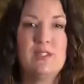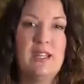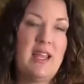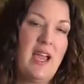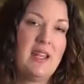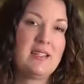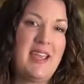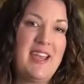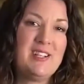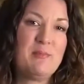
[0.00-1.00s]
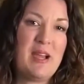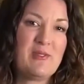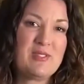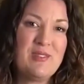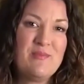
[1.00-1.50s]
in and cared
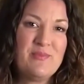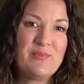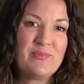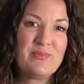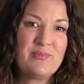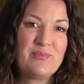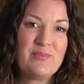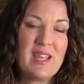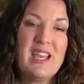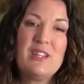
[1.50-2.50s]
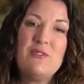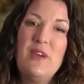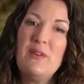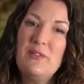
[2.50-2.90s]
about. The very